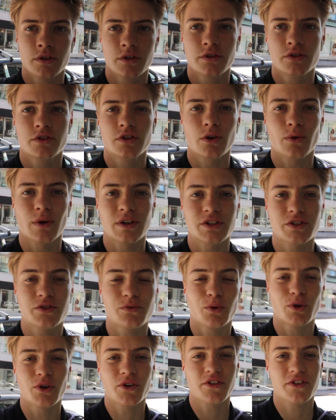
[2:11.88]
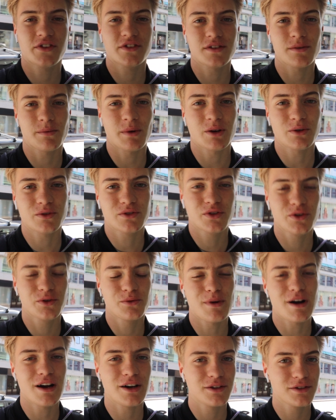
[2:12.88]
So I just walked about
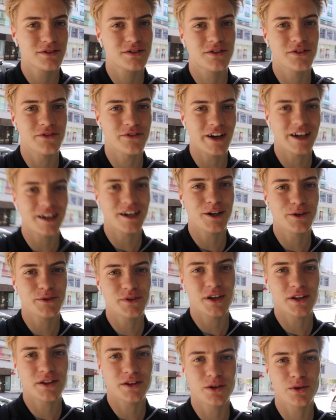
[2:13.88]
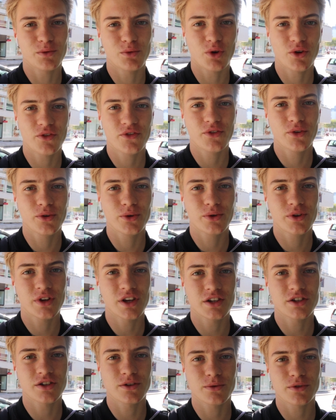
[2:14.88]
2 miles to find out that the raw food
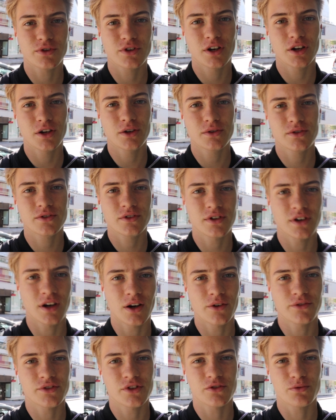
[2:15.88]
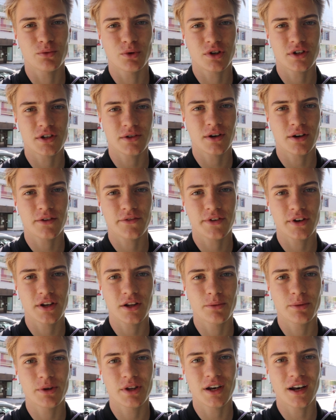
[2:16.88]
kitchen was closed. So now I've just walked around for a
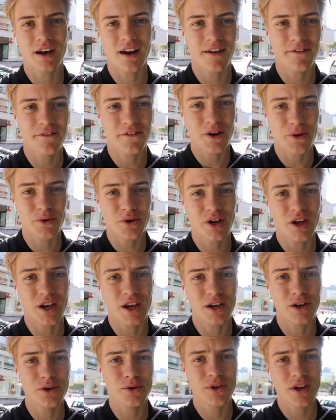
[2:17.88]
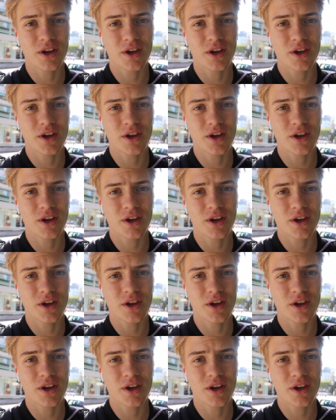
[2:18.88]
little bit and I found a new